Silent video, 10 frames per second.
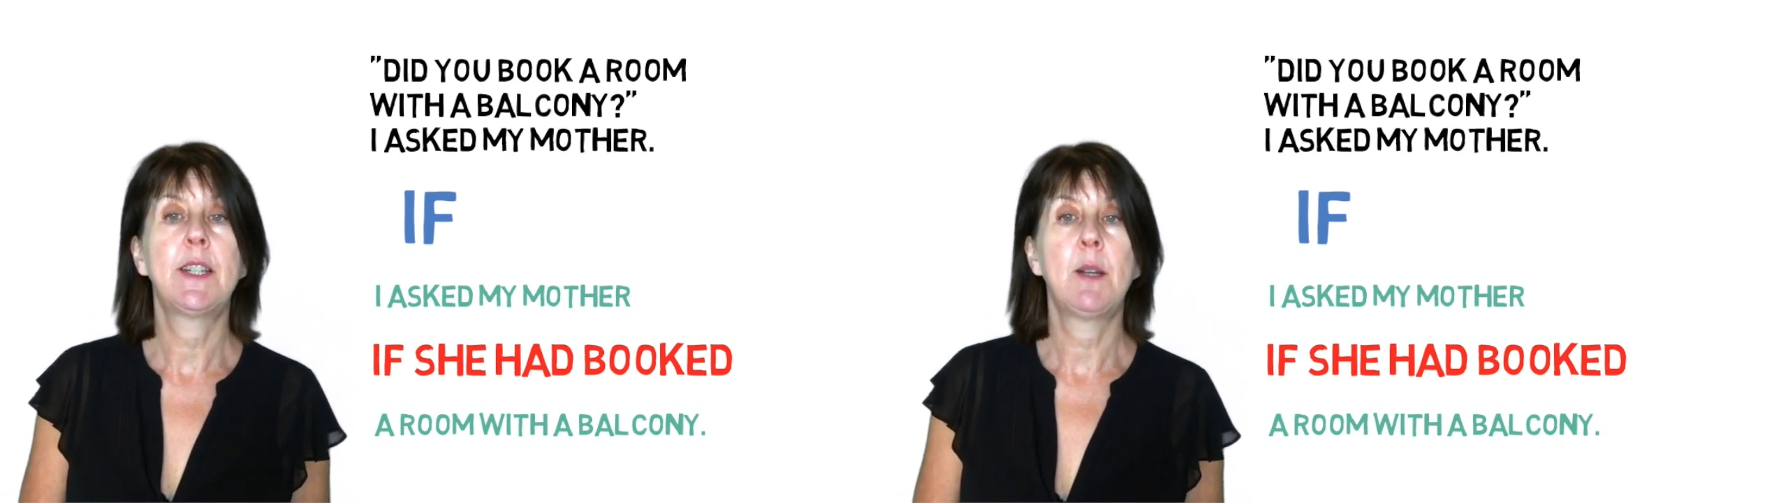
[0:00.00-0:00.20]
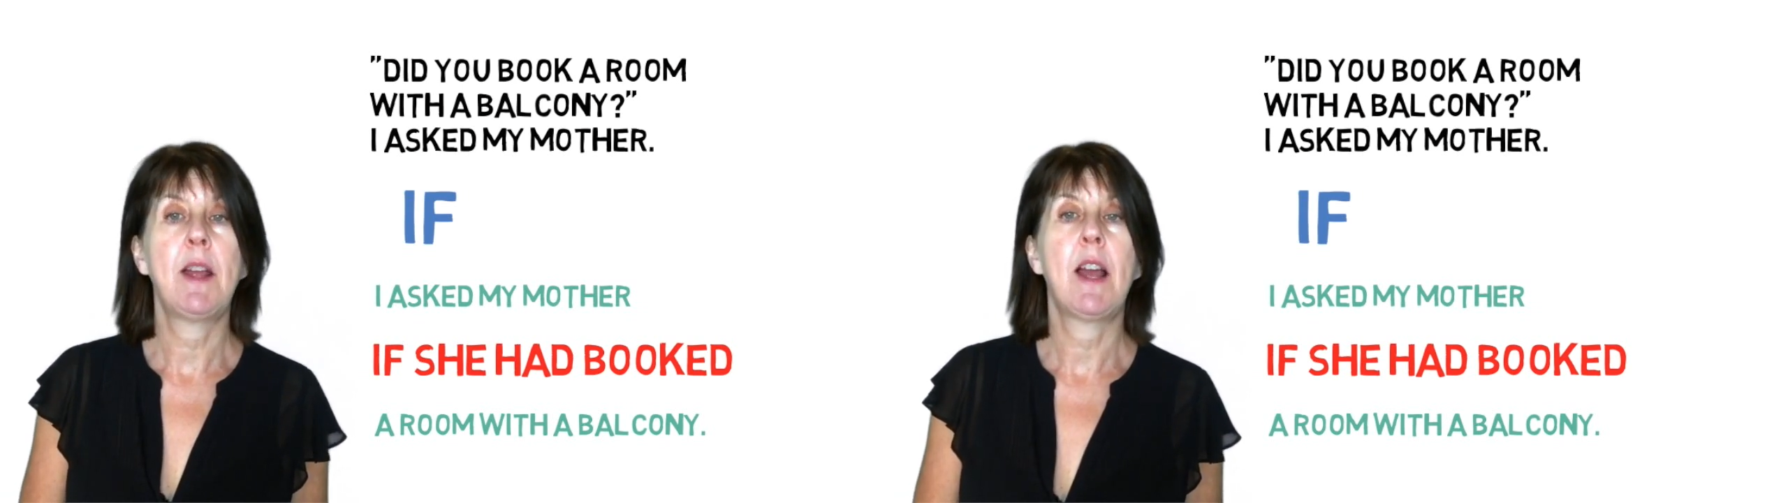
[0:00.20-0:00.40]

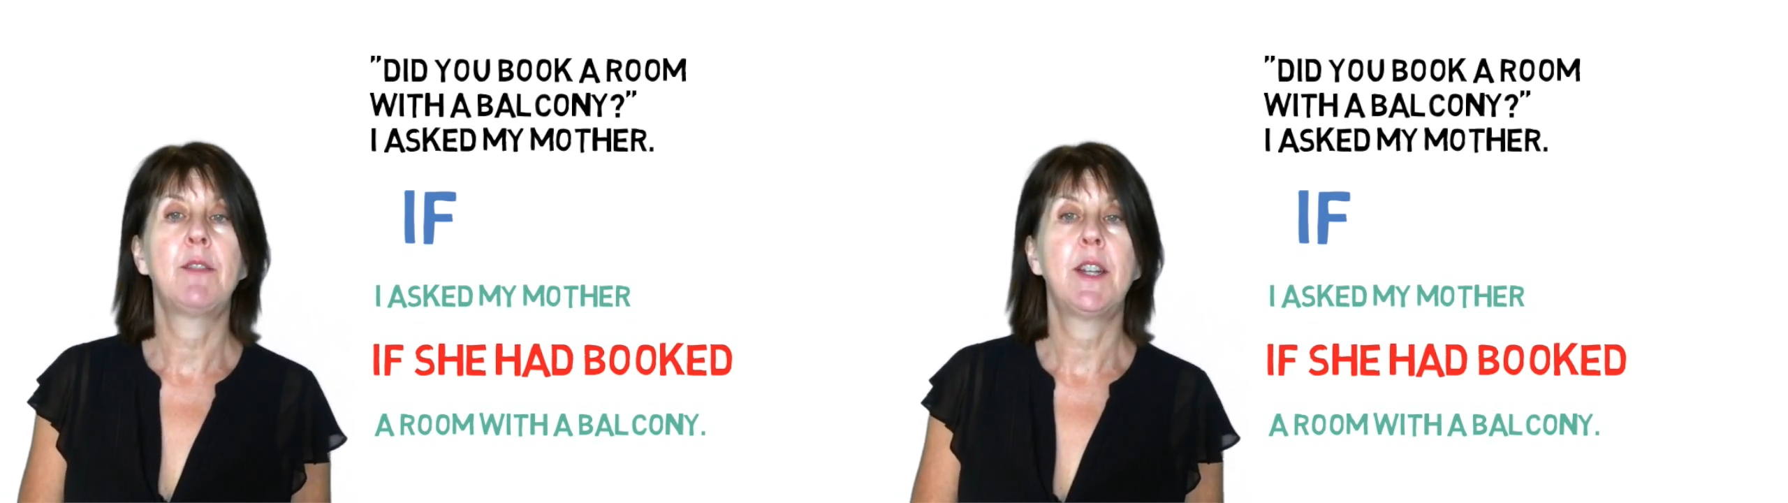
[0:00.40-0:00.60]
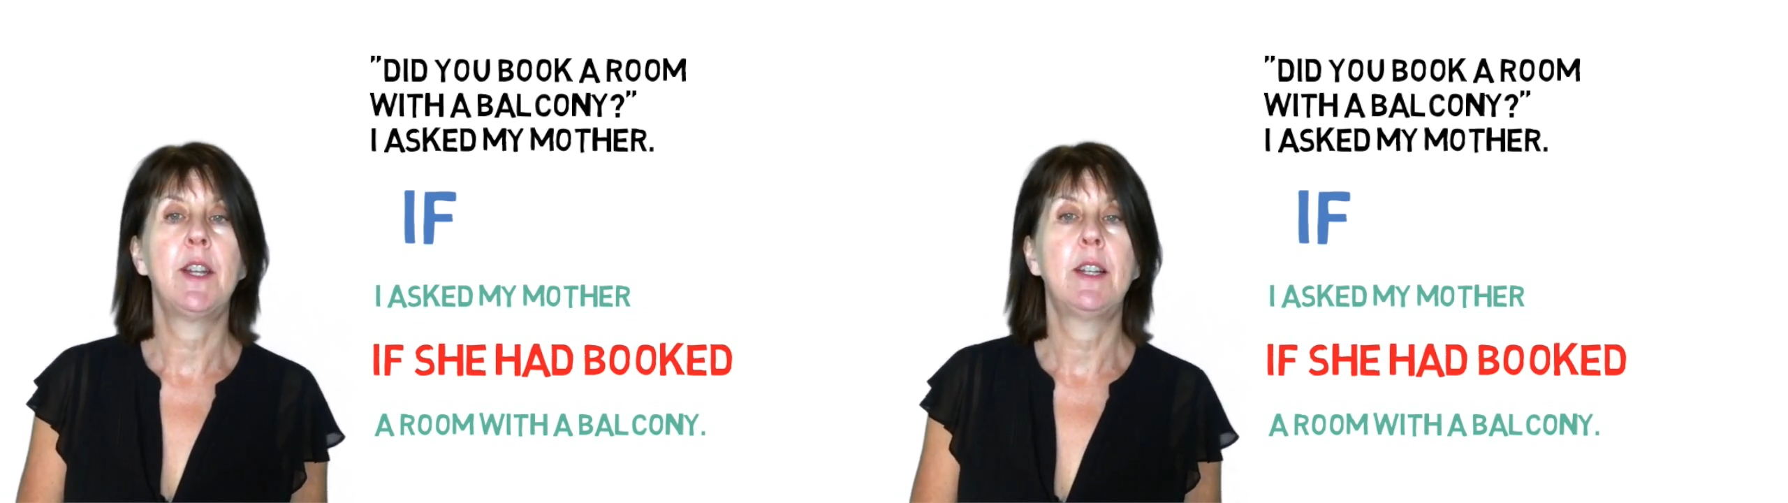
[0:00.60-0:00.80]
so we
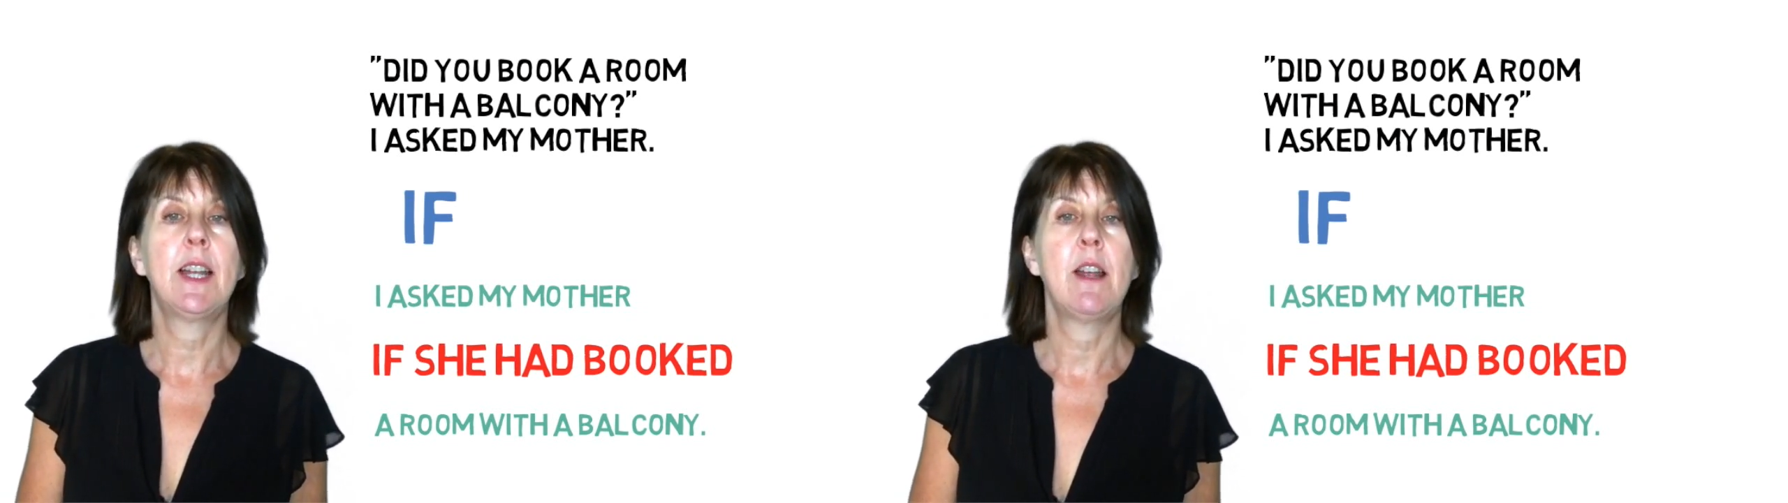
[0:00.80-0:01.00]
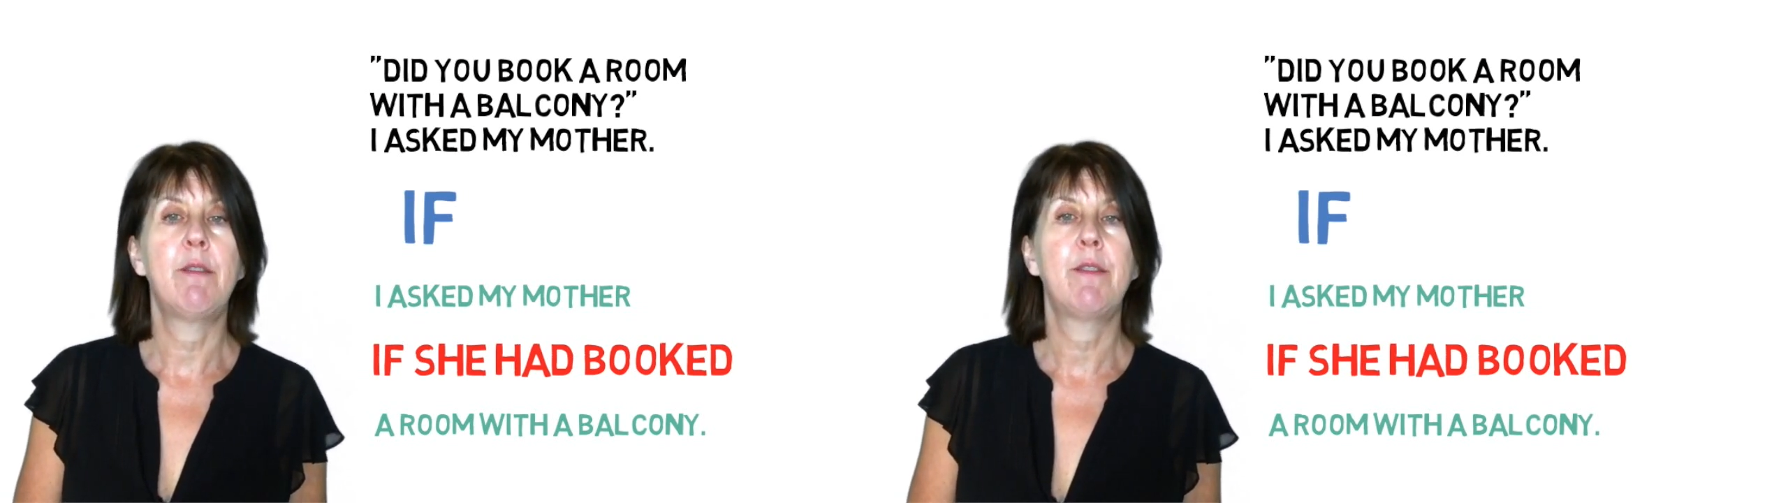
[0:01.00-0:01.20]
have to use
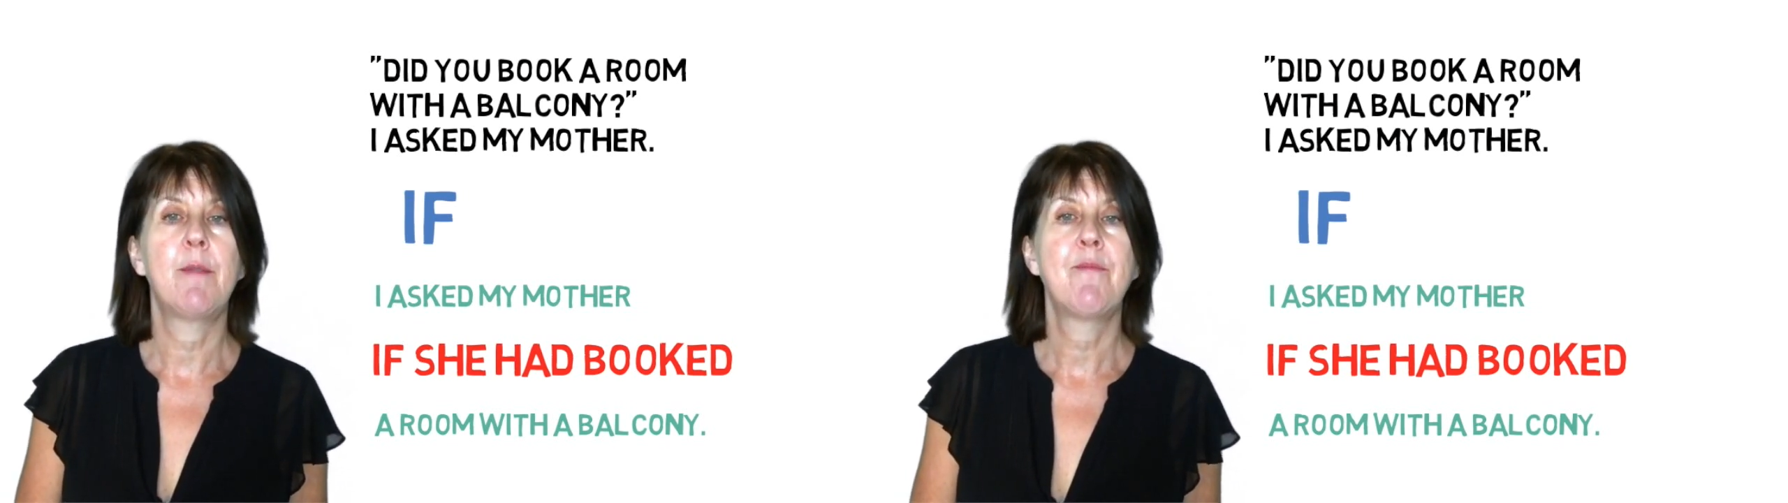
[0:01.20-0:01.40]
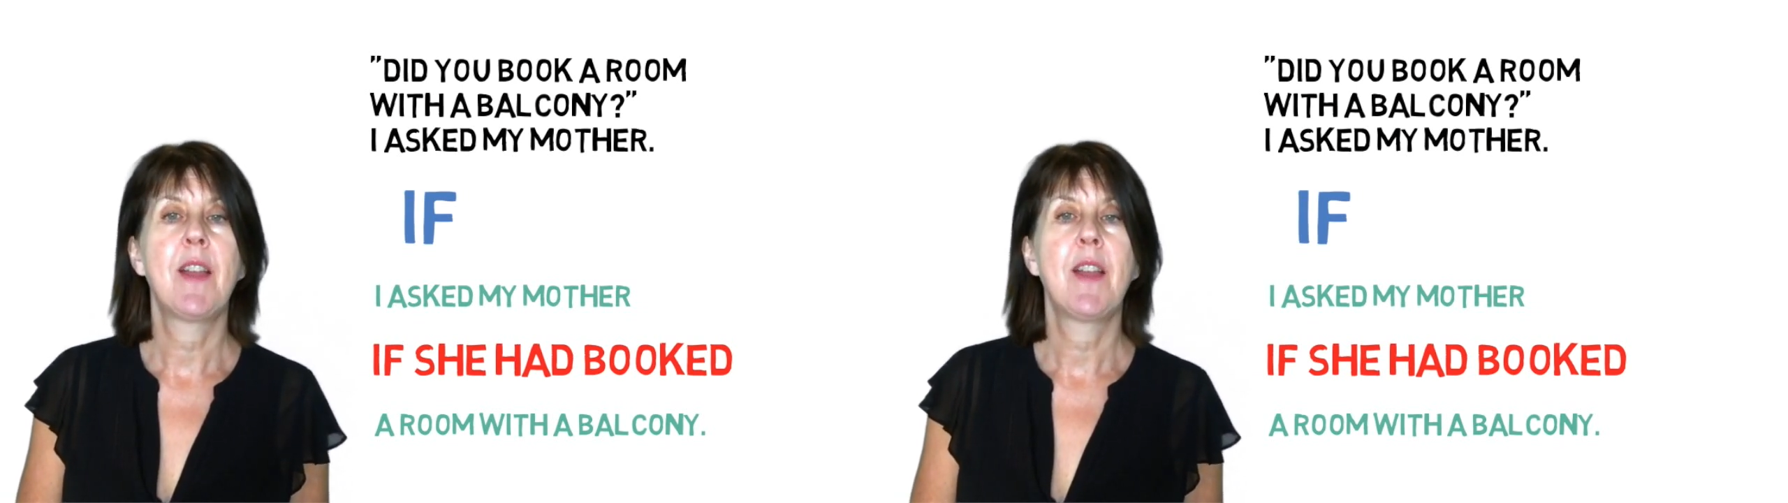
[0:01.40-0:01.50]
if.